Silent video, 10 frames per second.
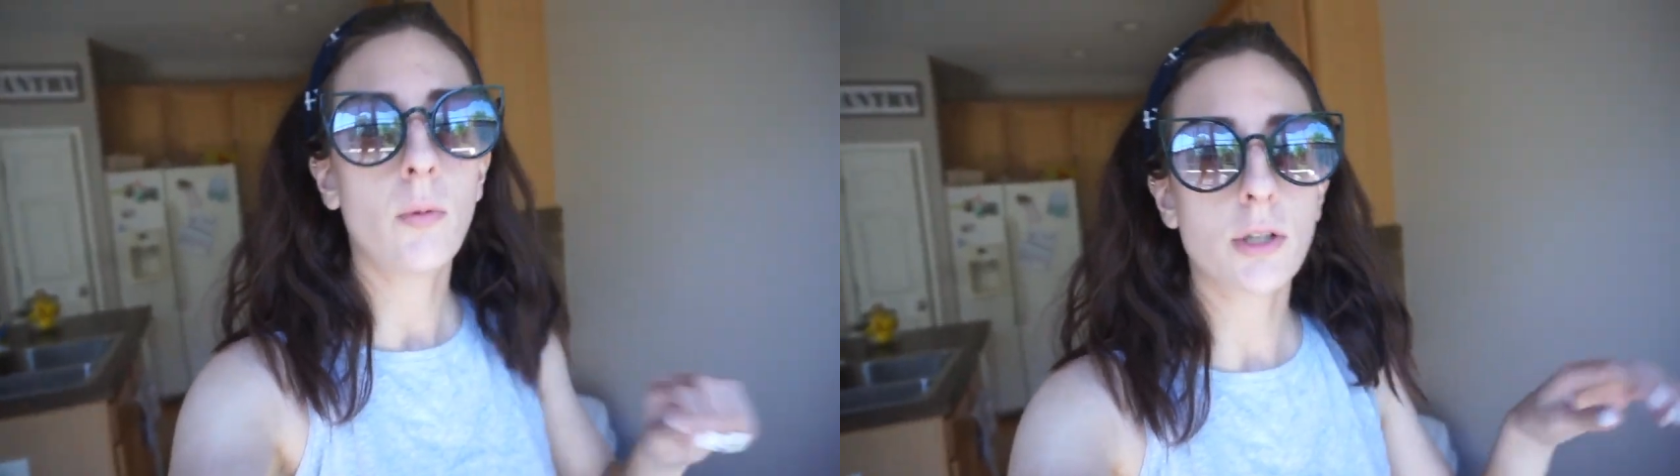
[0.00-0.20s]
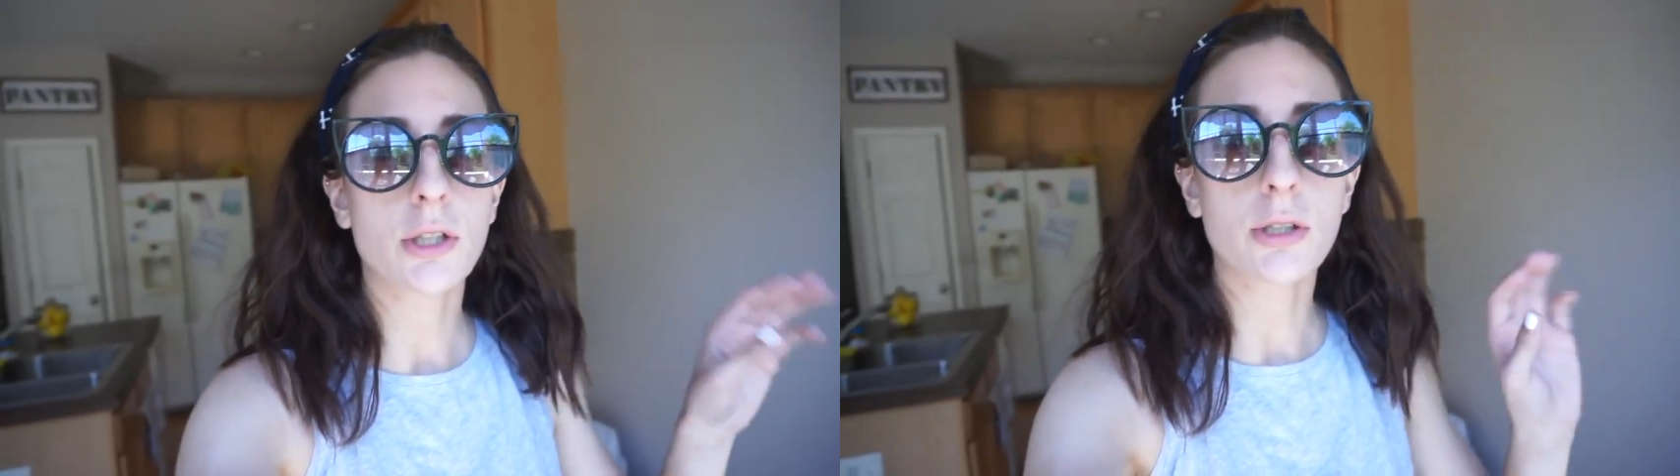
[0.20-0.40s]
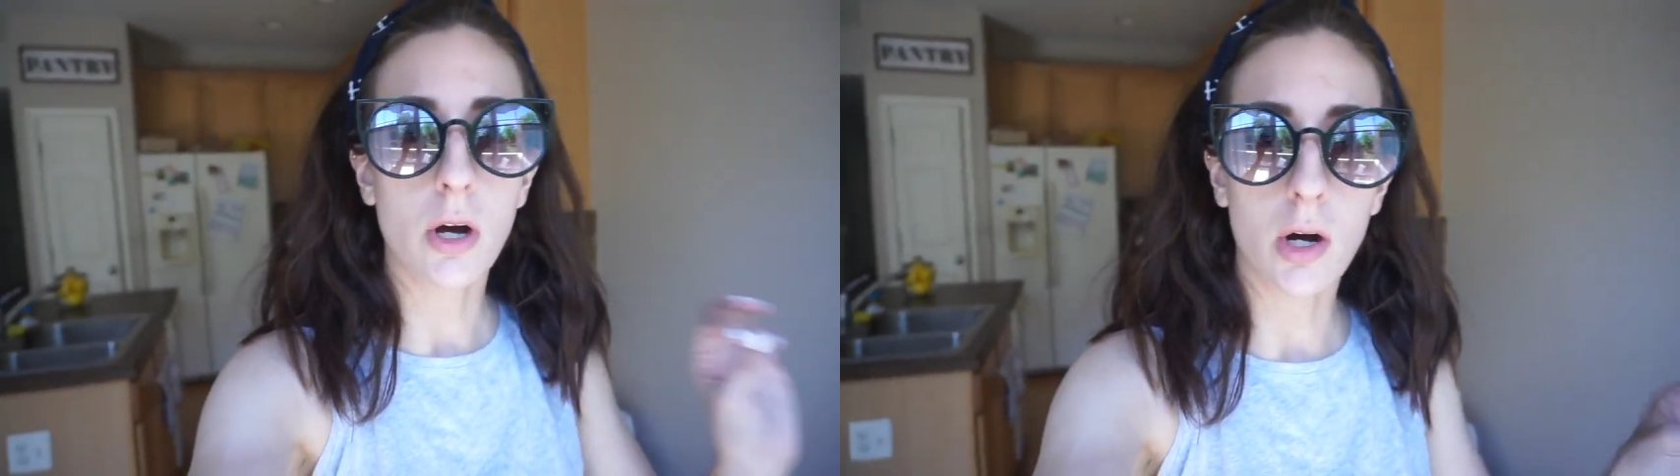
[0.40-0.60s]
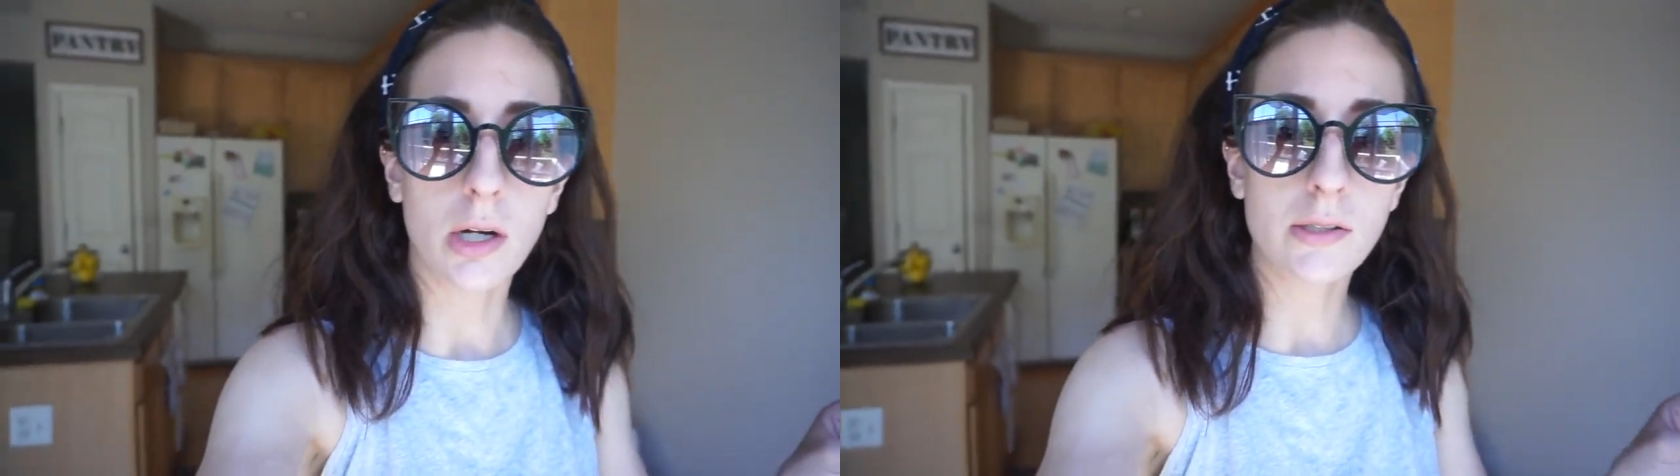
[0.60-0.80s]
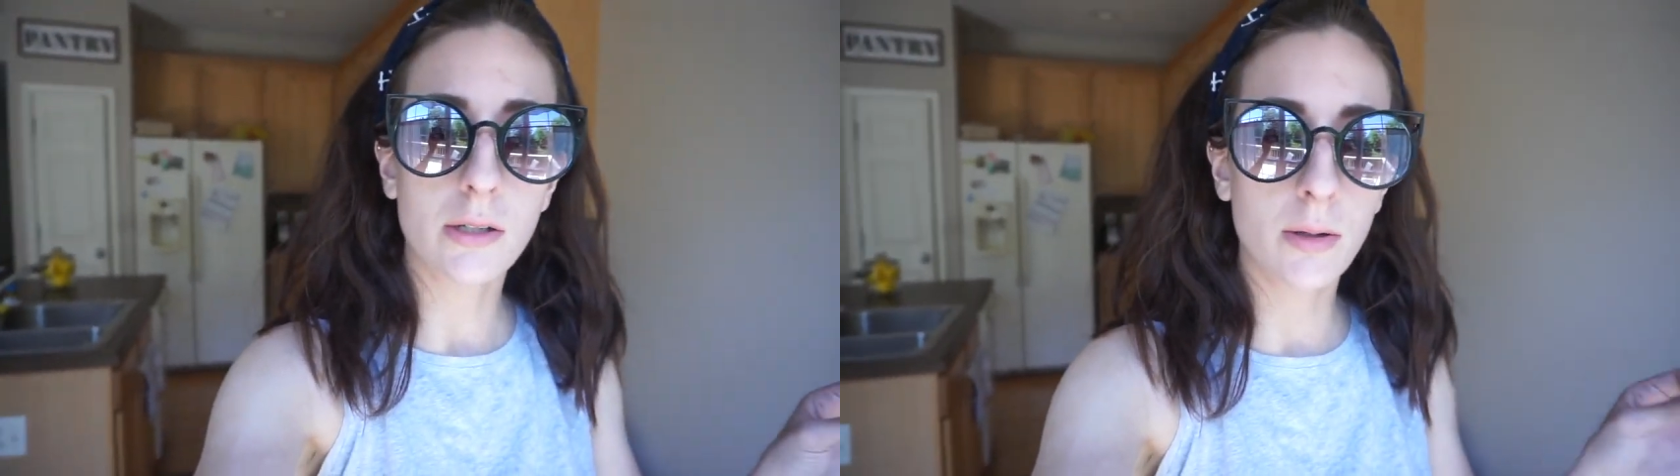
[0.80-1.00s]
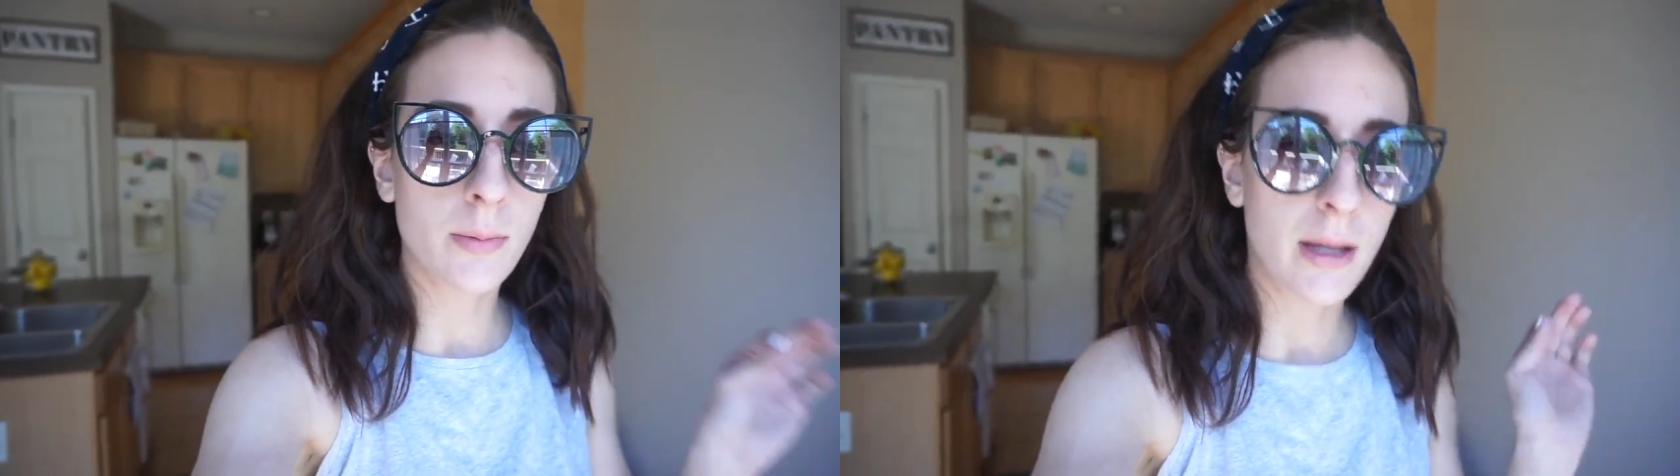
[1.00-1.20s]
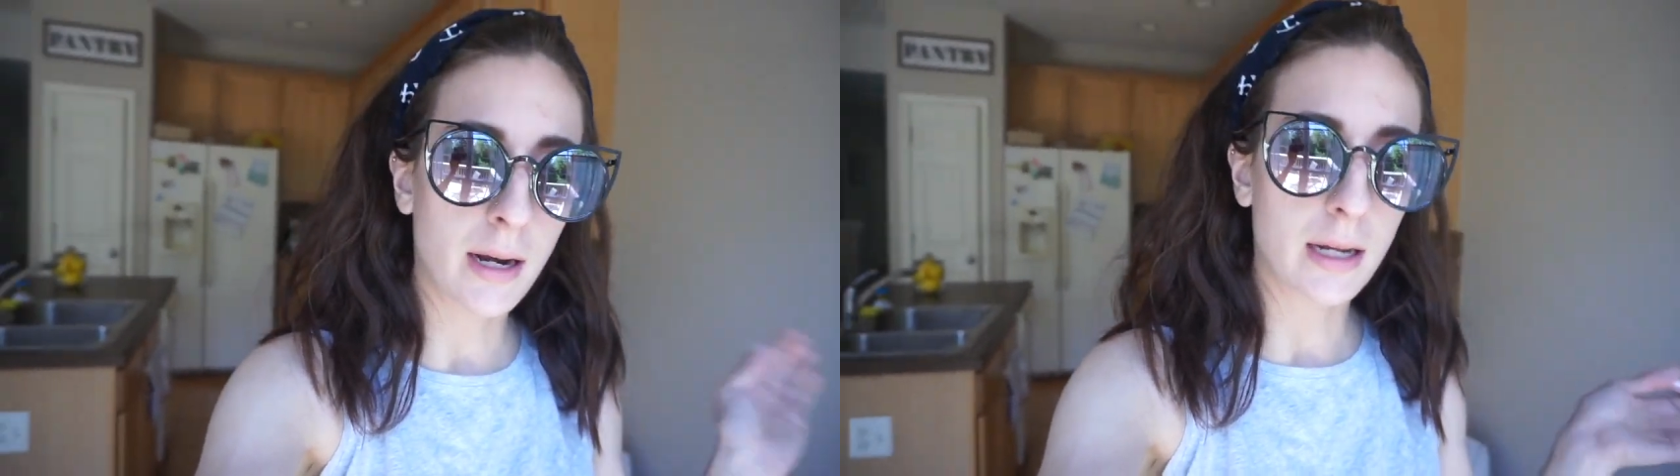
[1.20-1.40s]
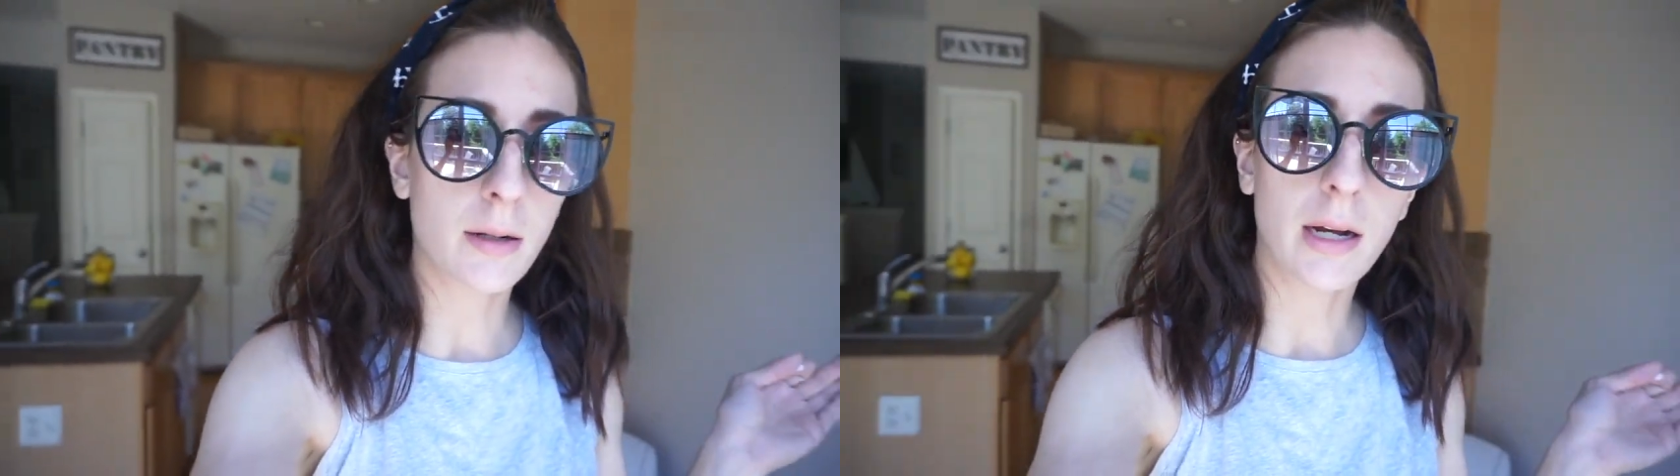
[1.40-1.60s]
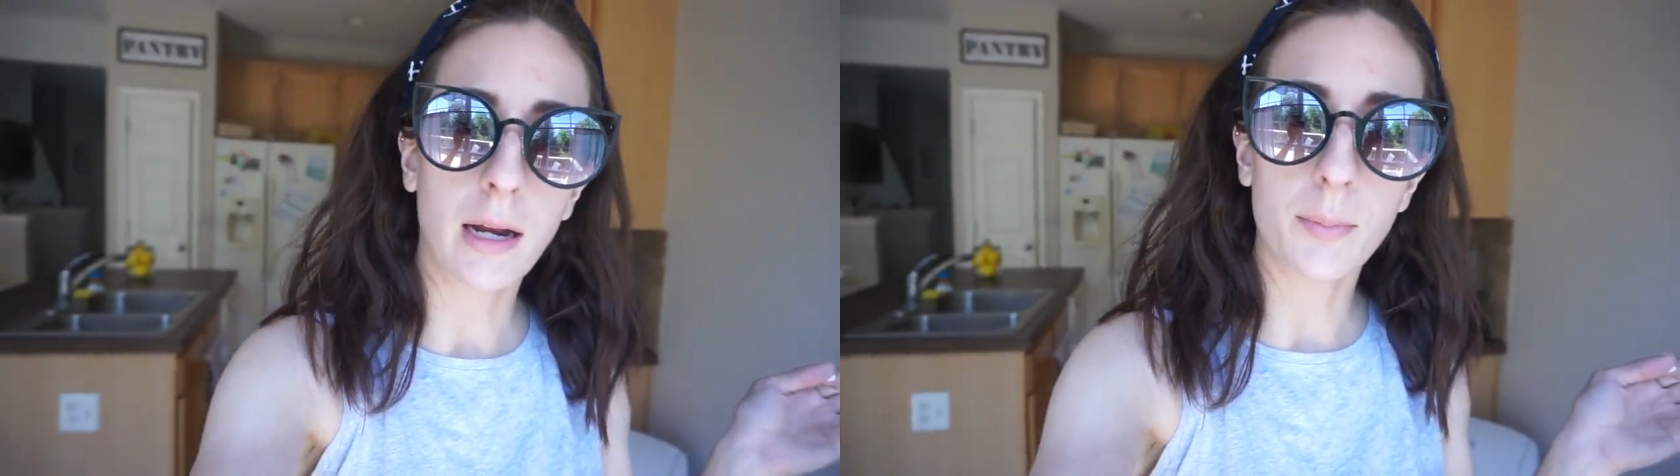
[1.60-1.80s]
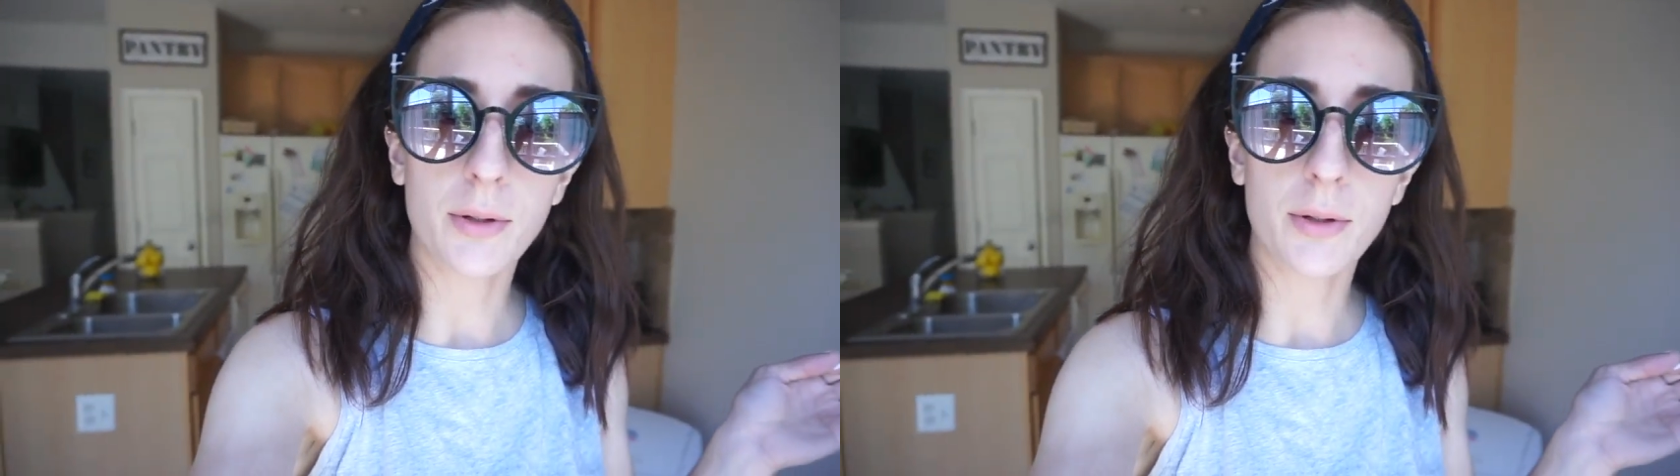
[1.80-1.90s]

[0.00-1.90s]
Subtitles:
which is awesome, and I can kind of